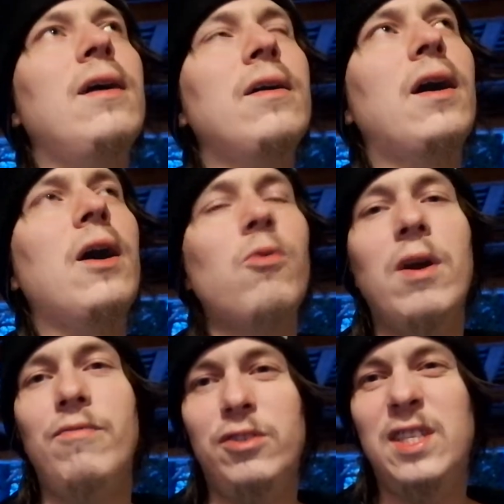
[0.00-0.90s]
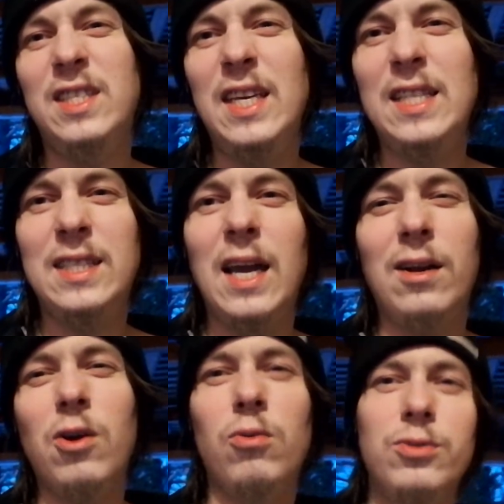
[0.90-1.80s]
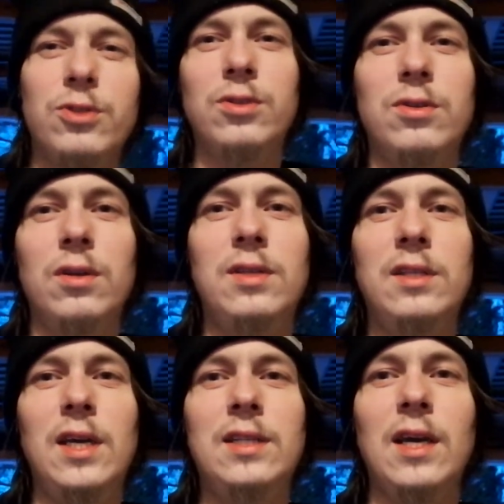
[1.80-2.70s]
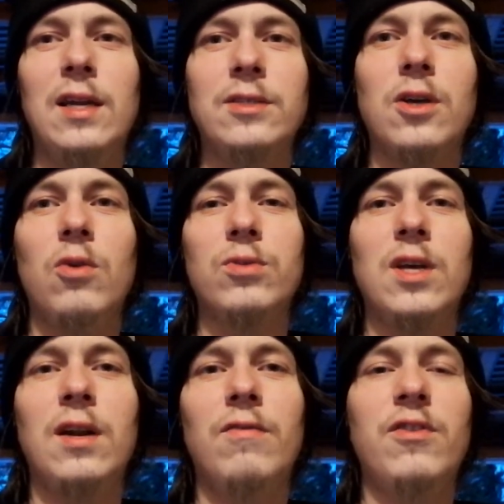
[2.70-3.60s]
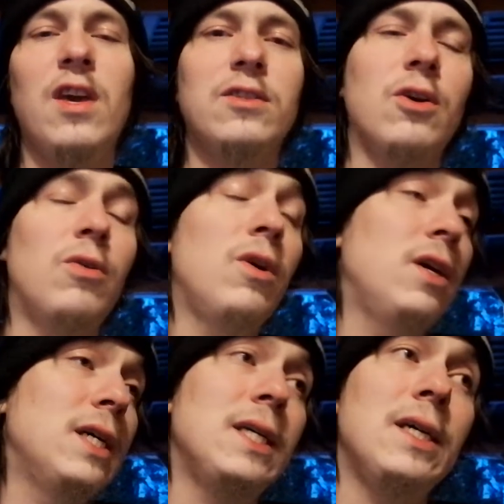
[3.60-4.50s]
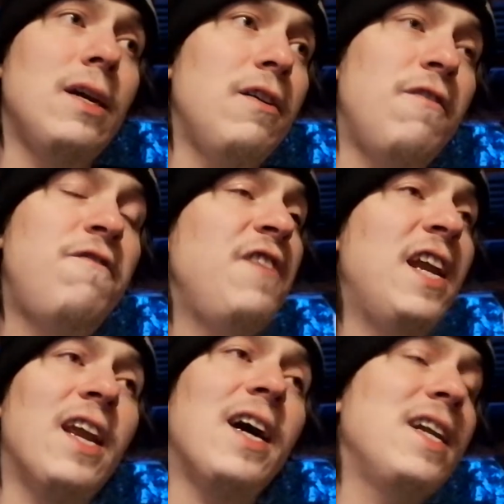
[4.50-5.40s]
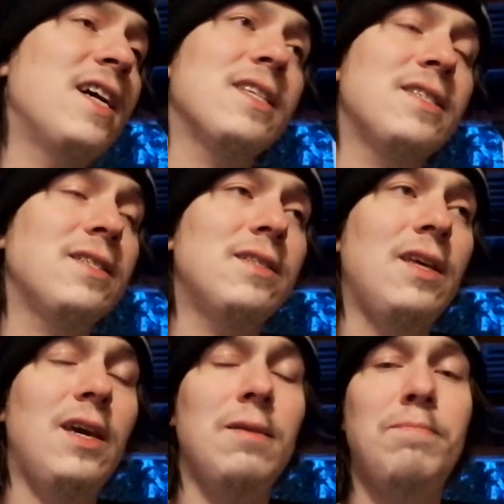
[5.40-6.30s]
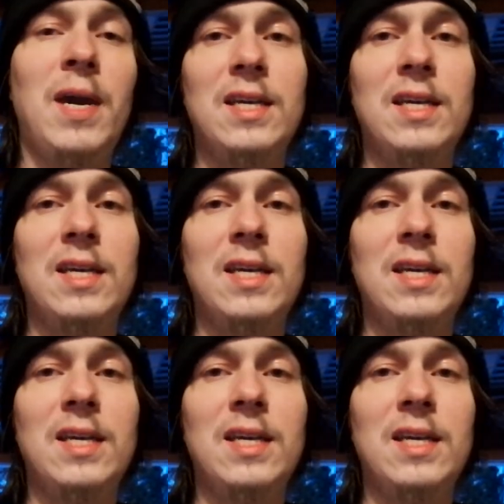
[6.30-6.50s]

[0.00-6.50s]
However, the details goes and everything. So Phil Lynott, the